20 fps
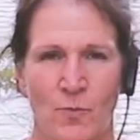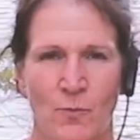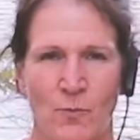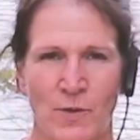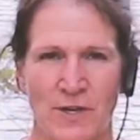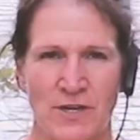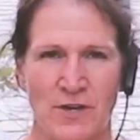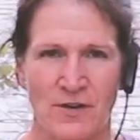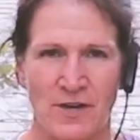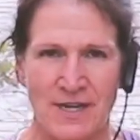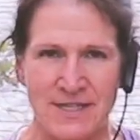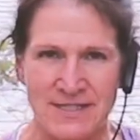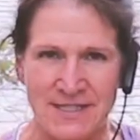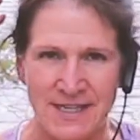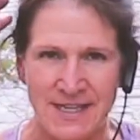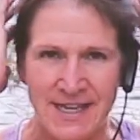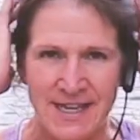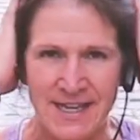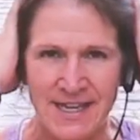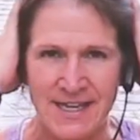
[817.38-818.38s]
when you're as
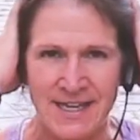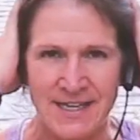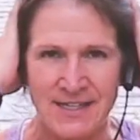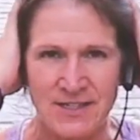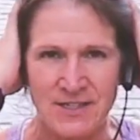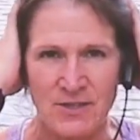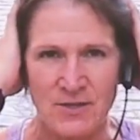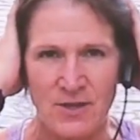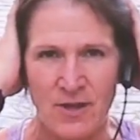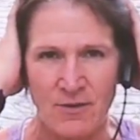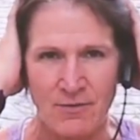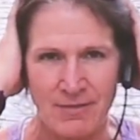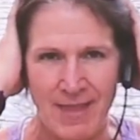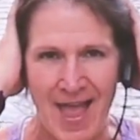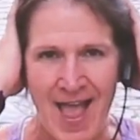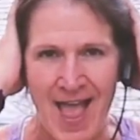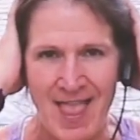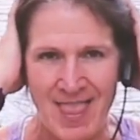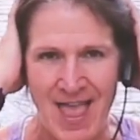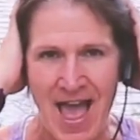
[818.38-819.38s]
a kid, you go
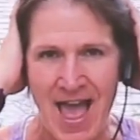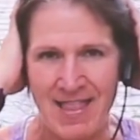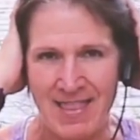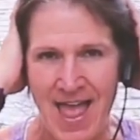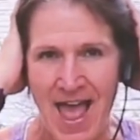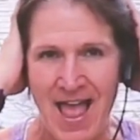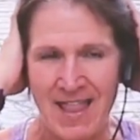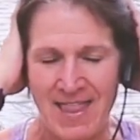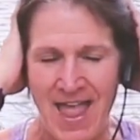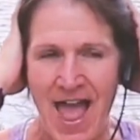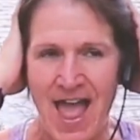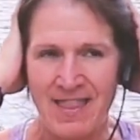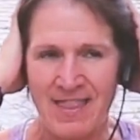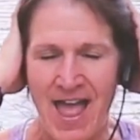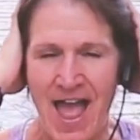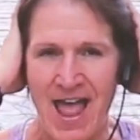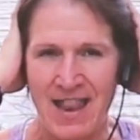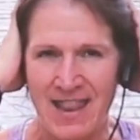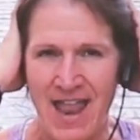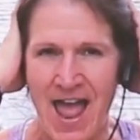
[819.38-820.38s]
la la la la
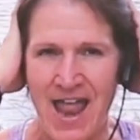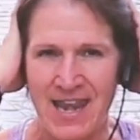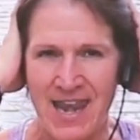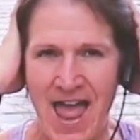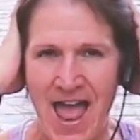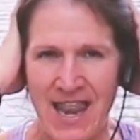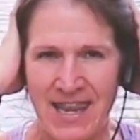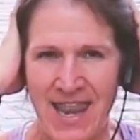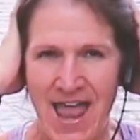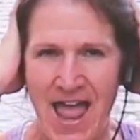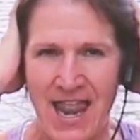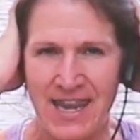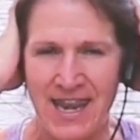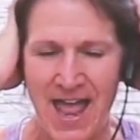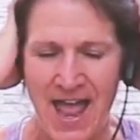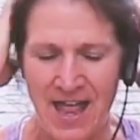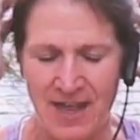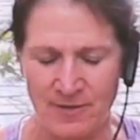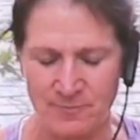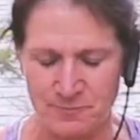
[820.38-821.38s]
la la la la
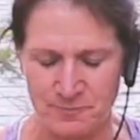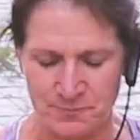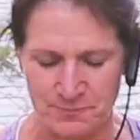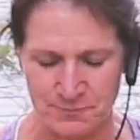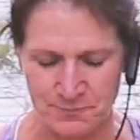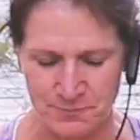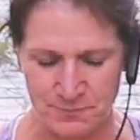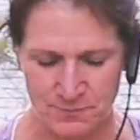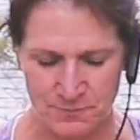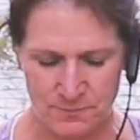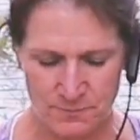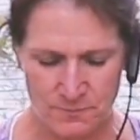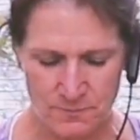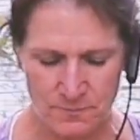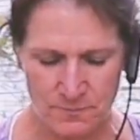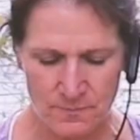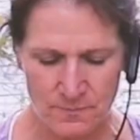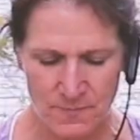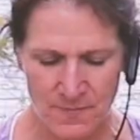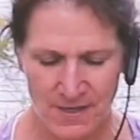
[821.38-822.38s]
la.
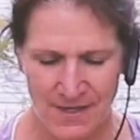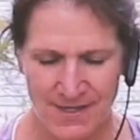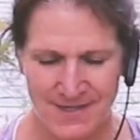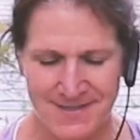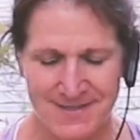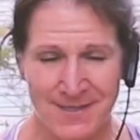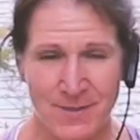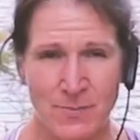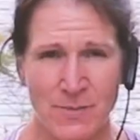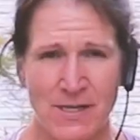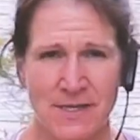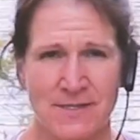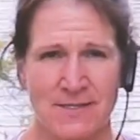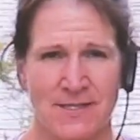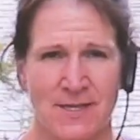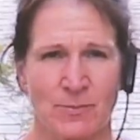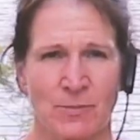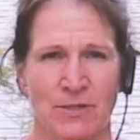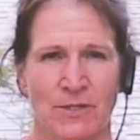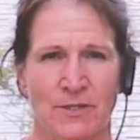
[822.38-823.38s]
It's something
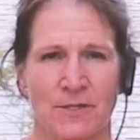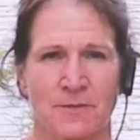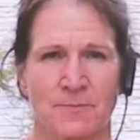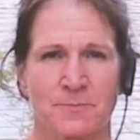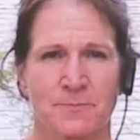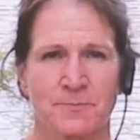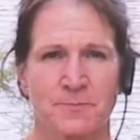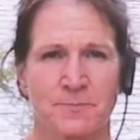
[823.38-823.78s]
similar.